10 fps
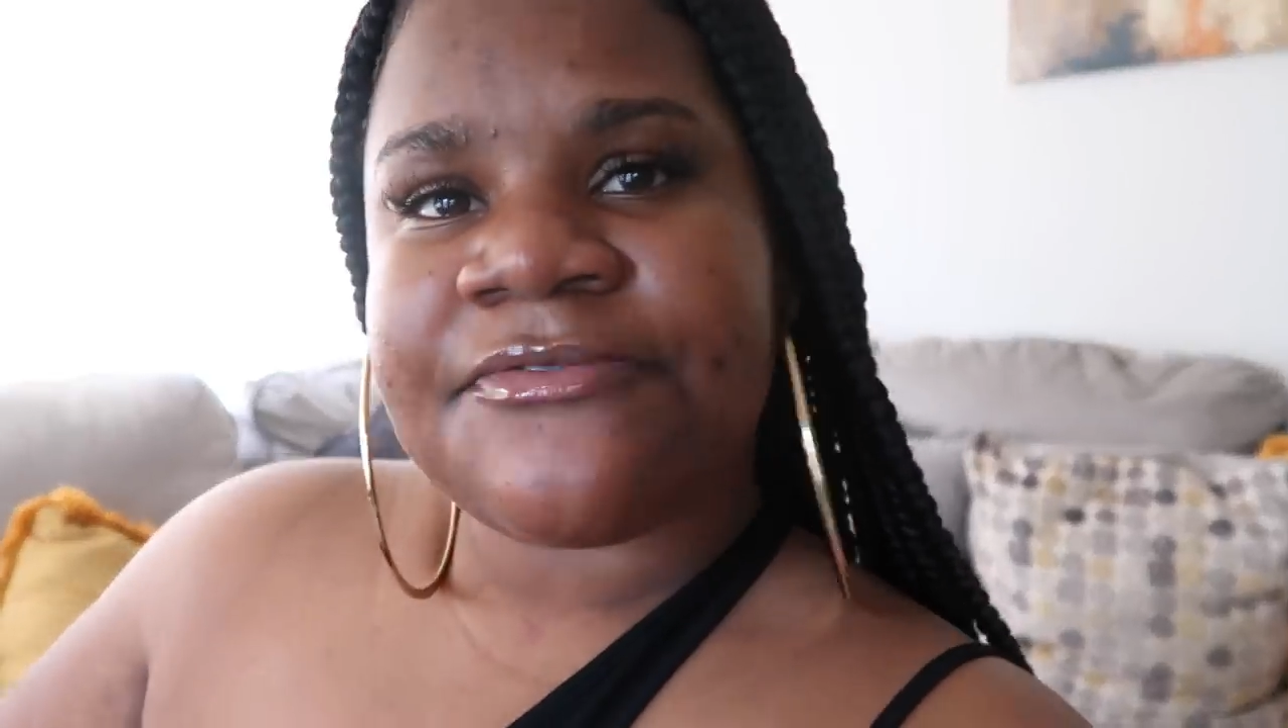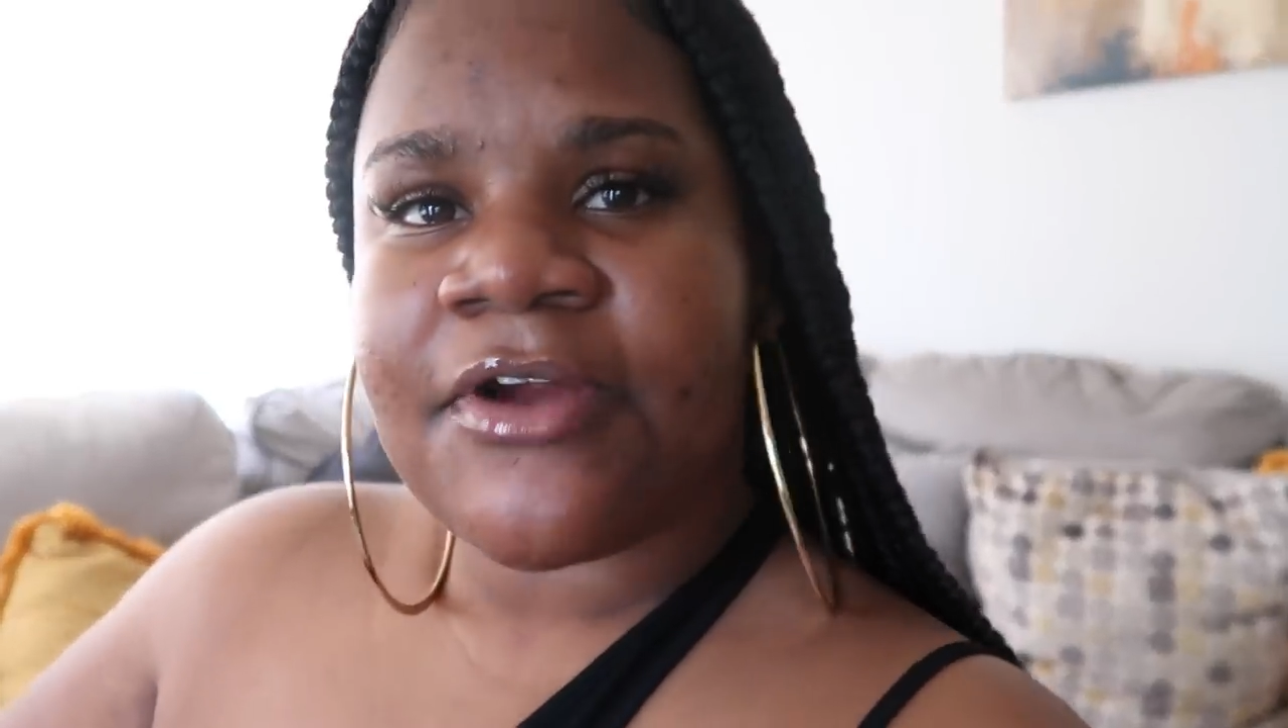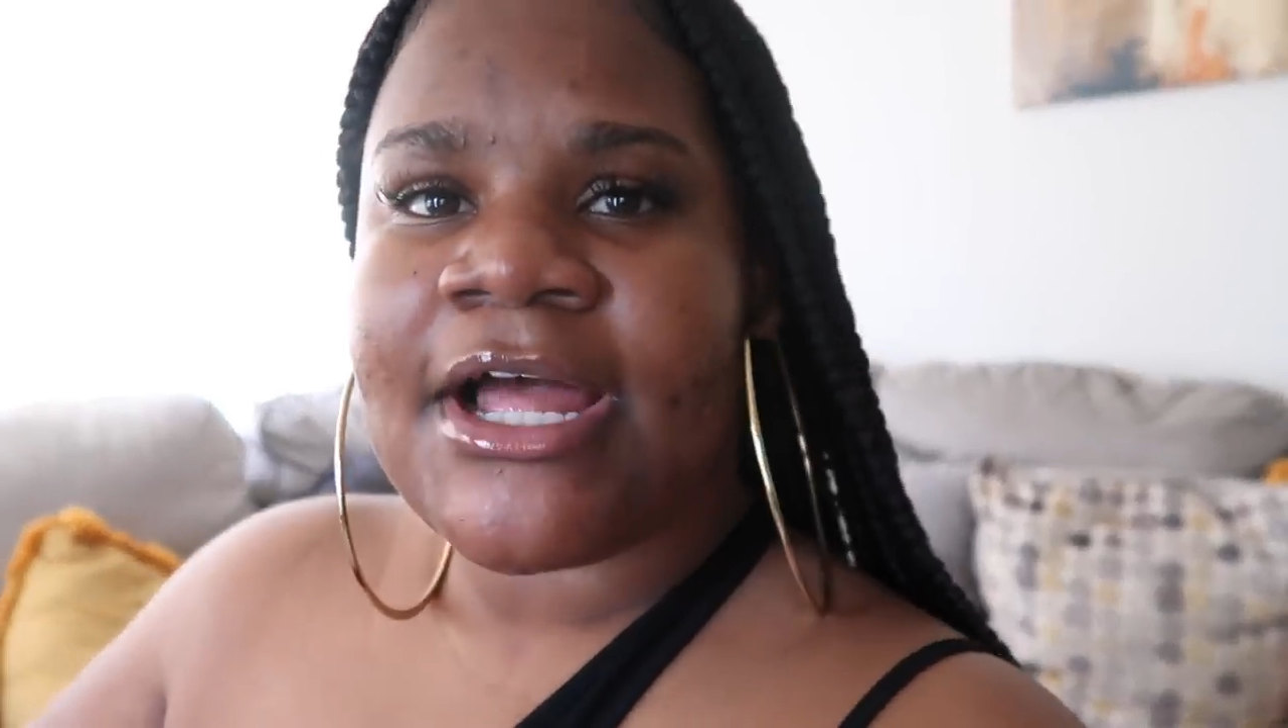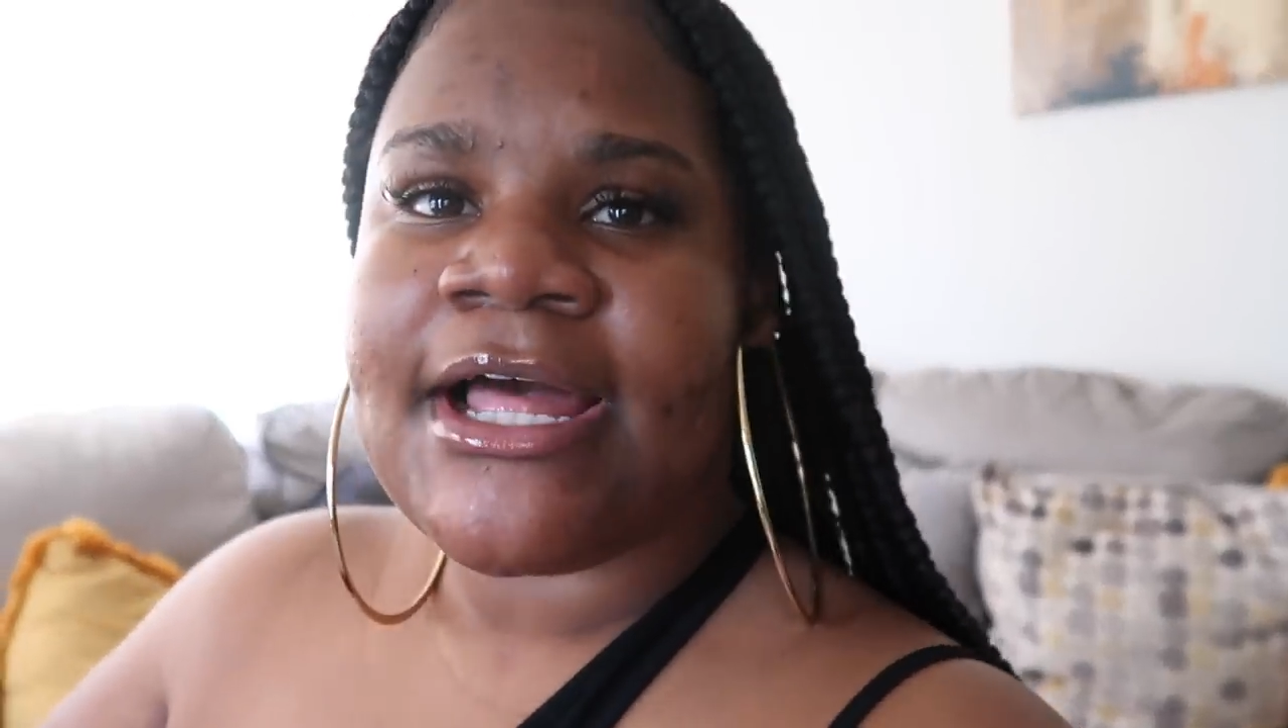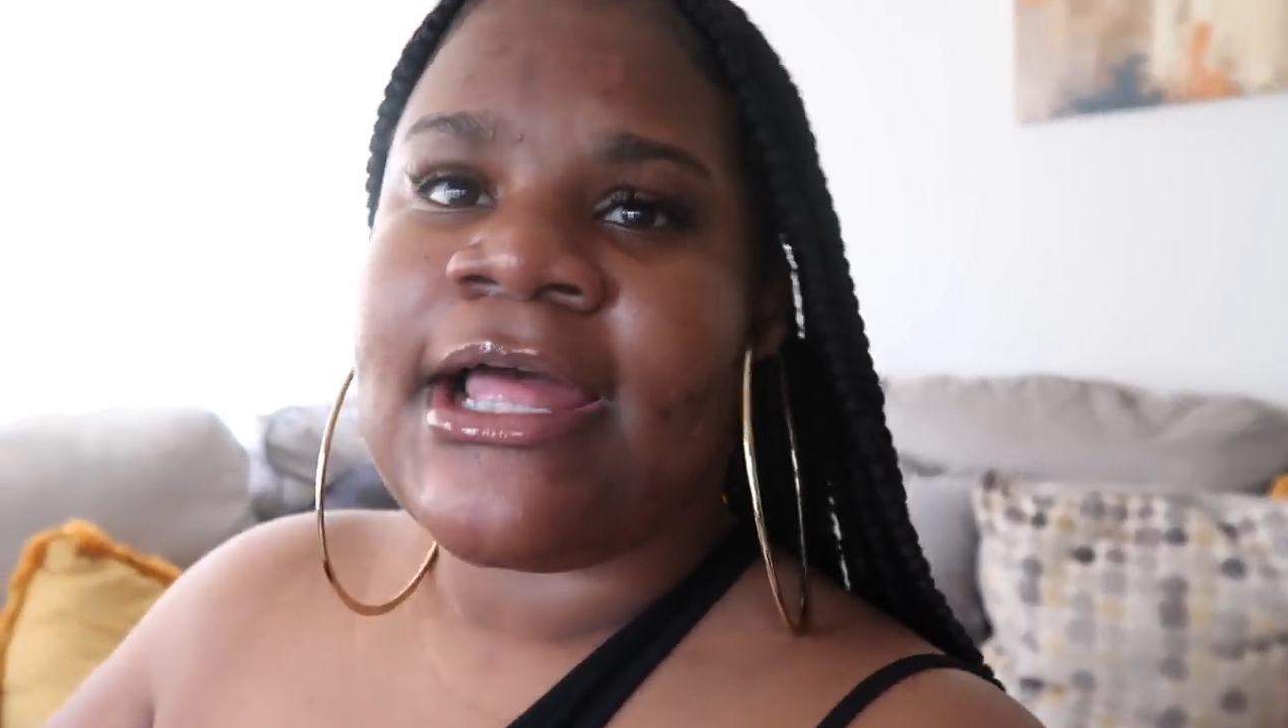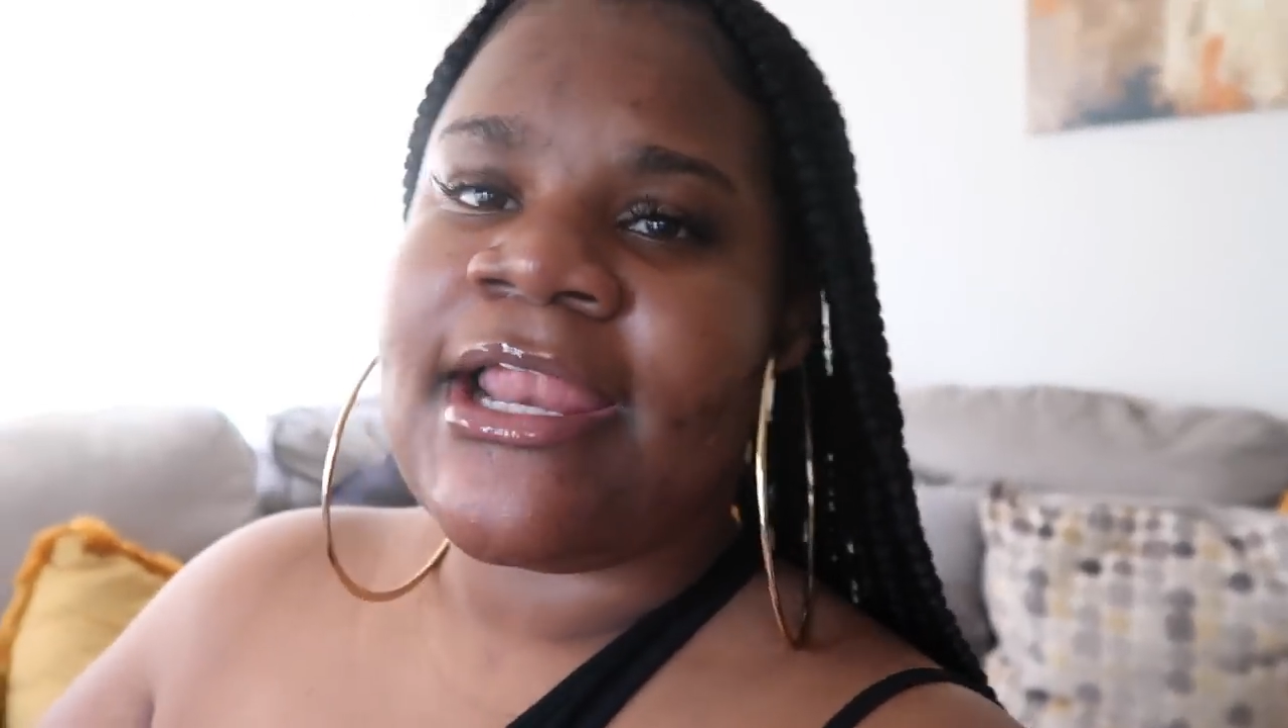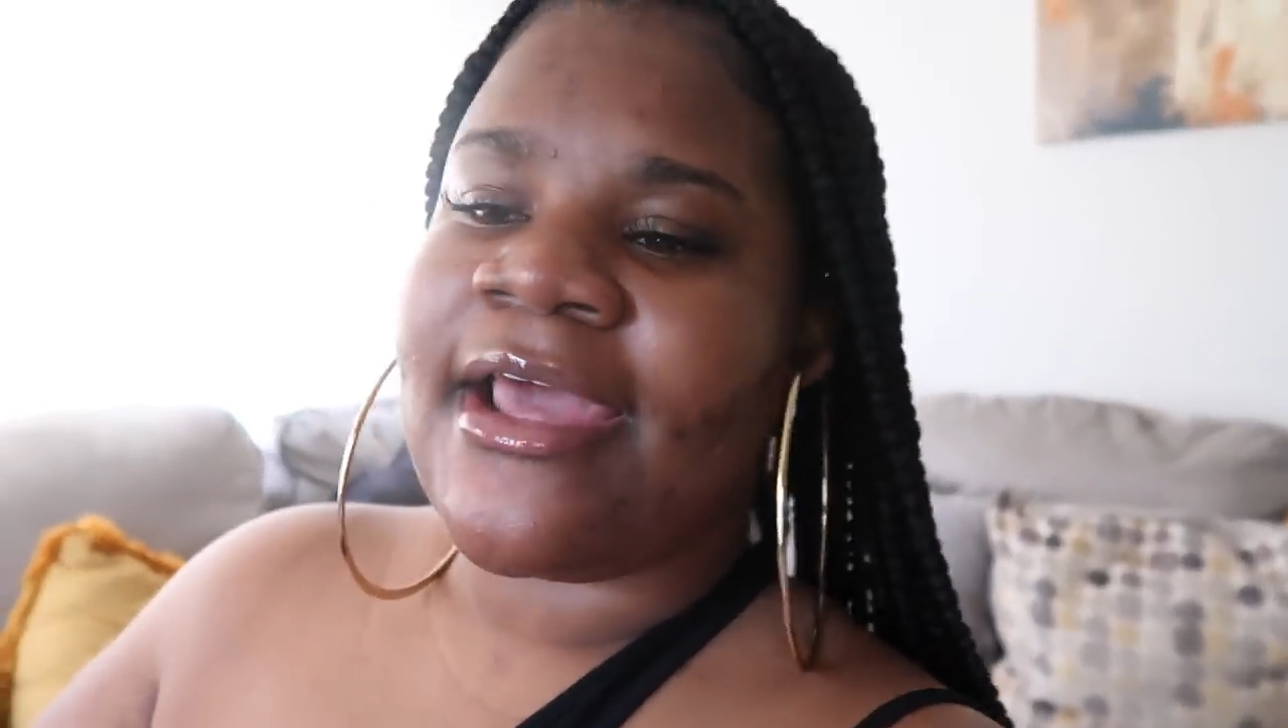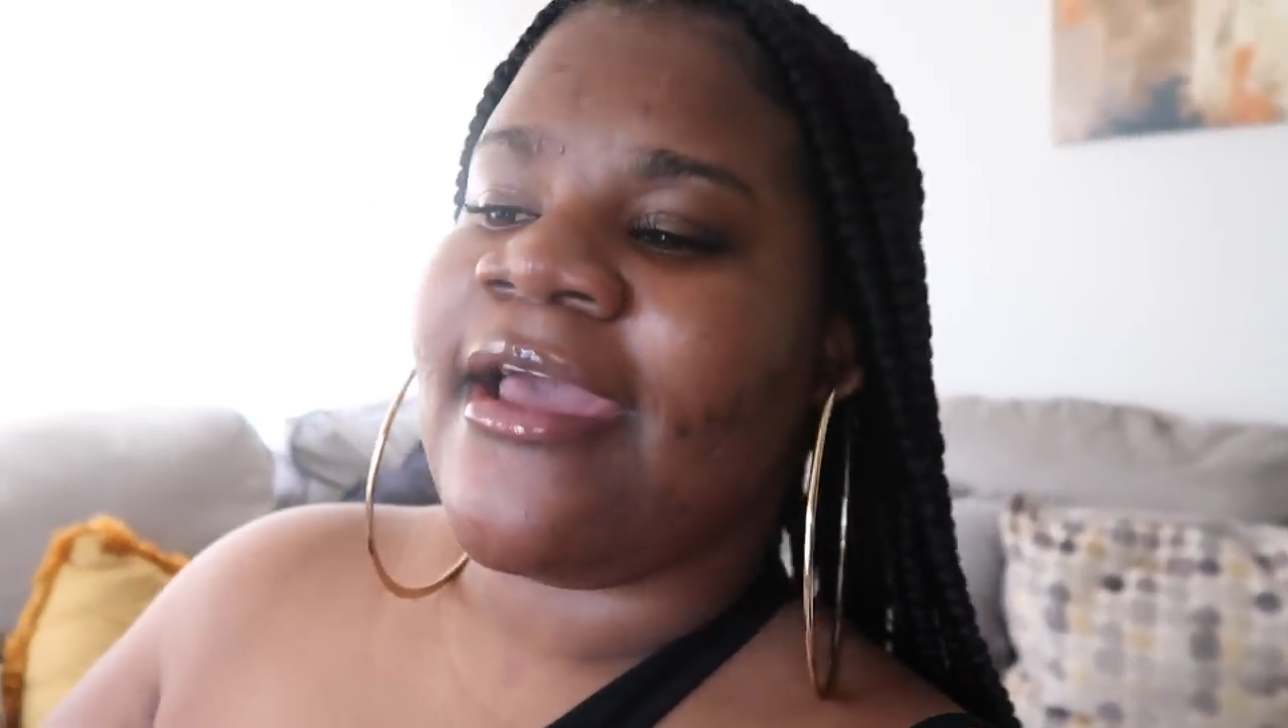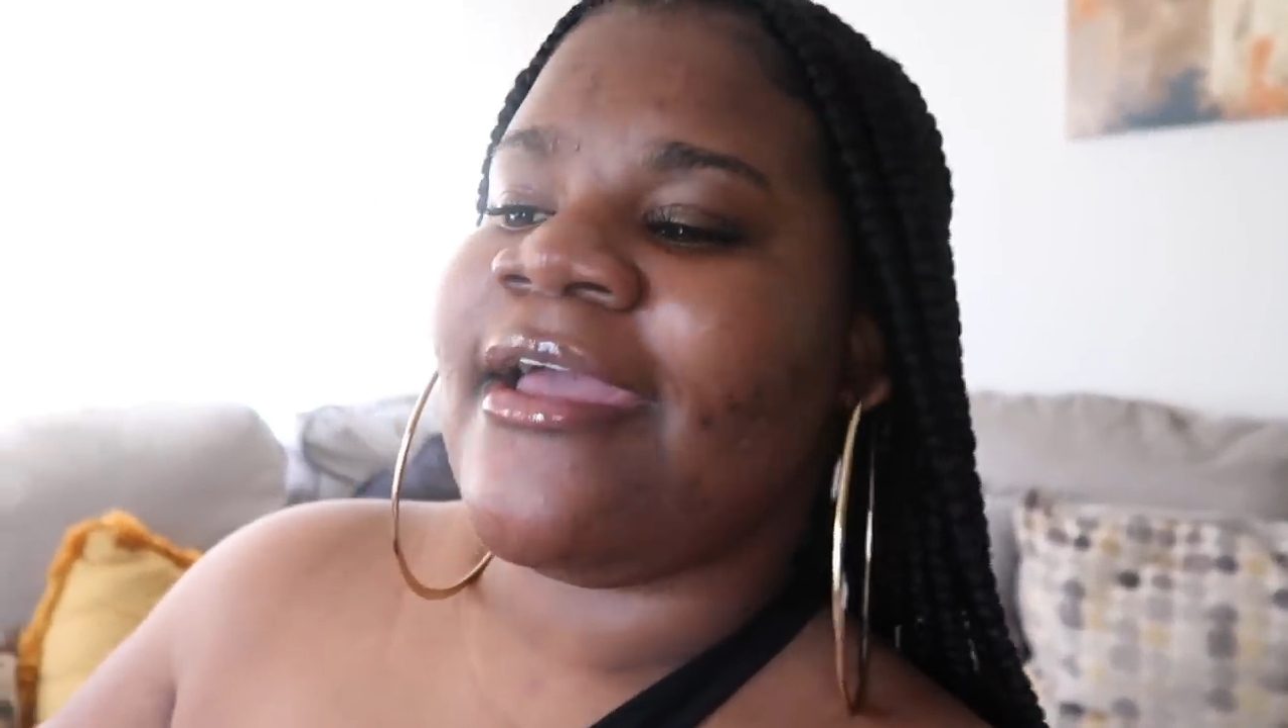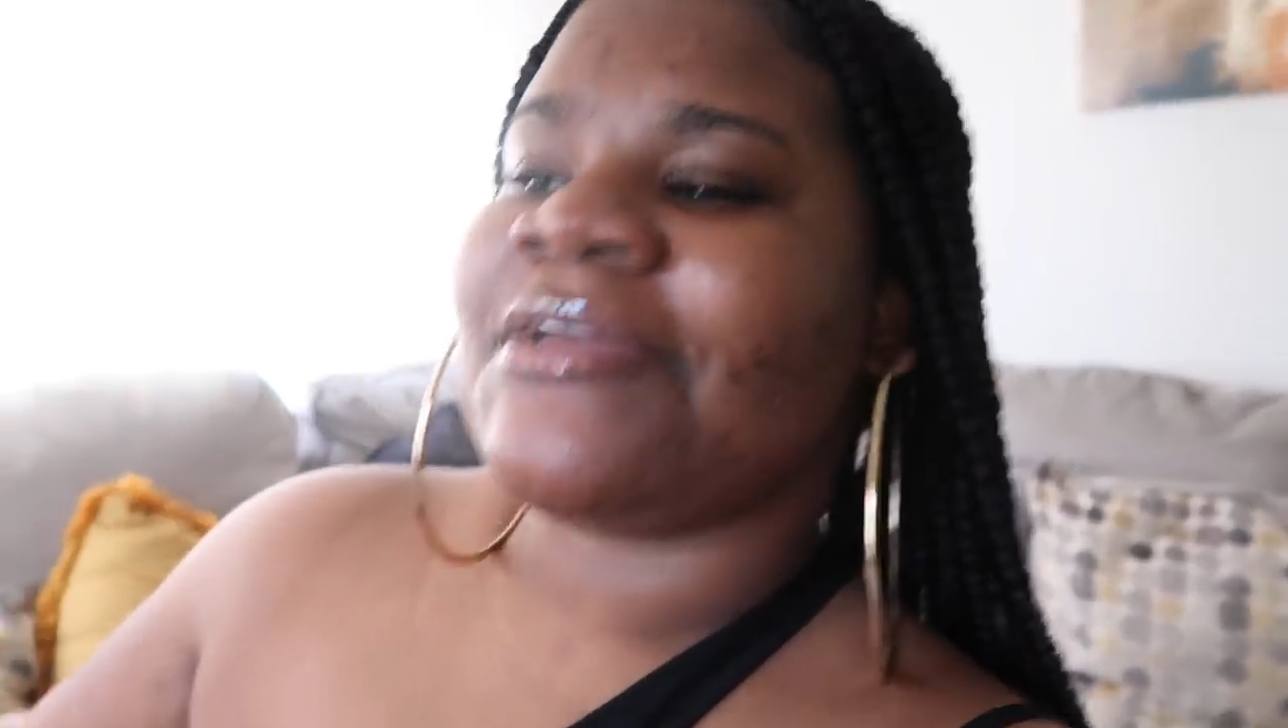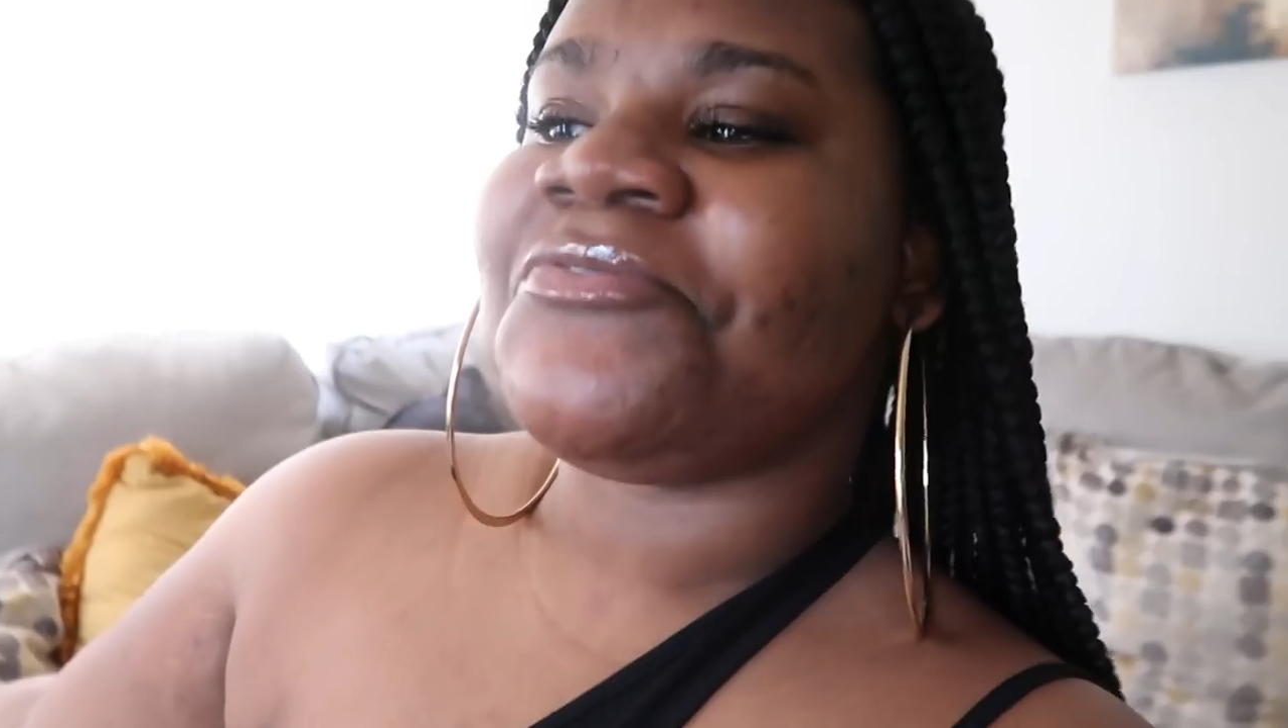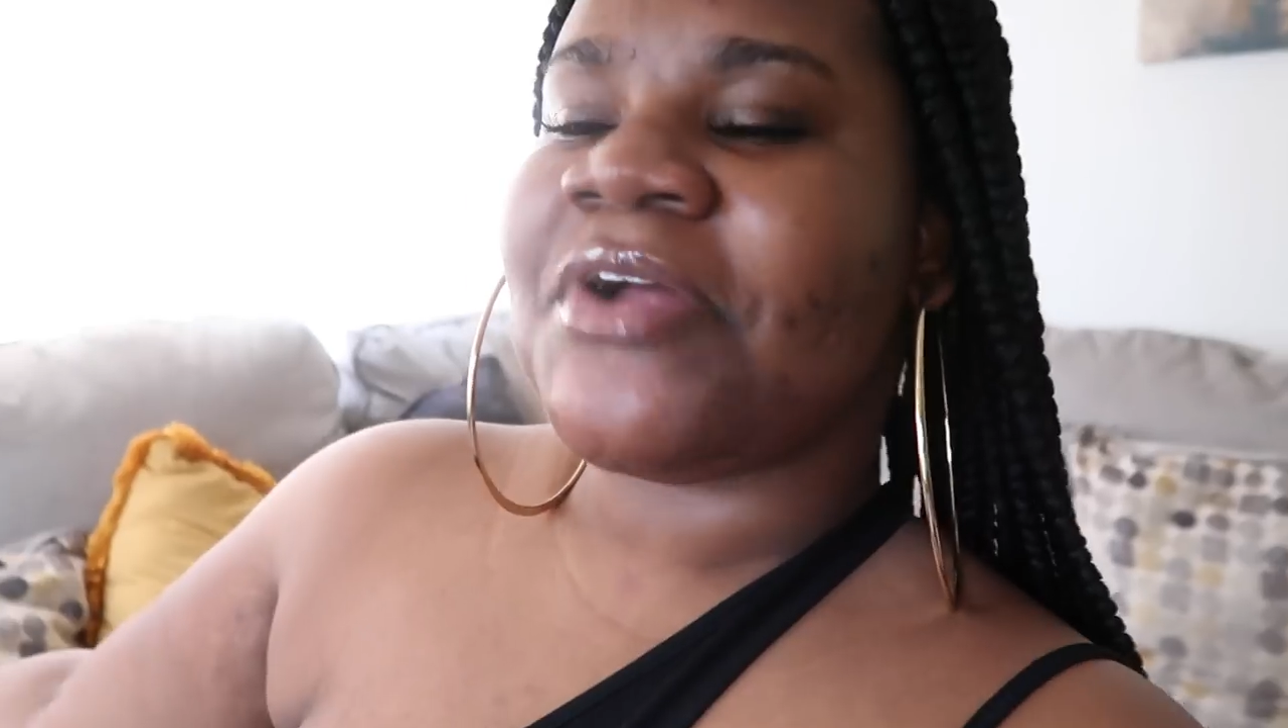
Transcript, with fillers: Friday,